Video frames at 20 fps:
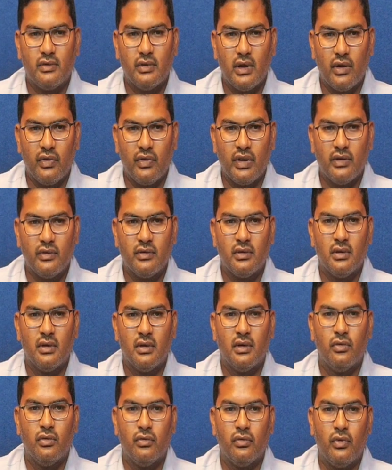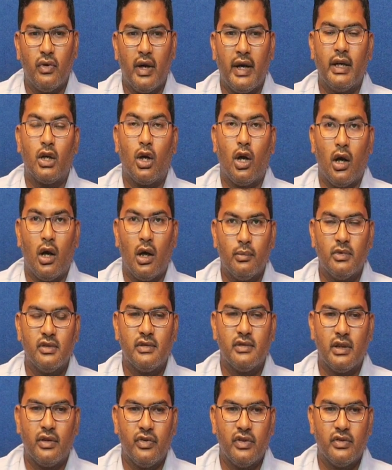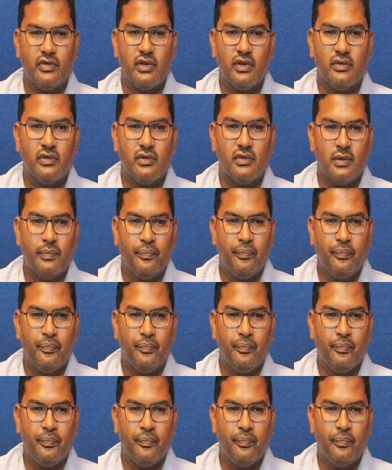Service, Wide Column Services,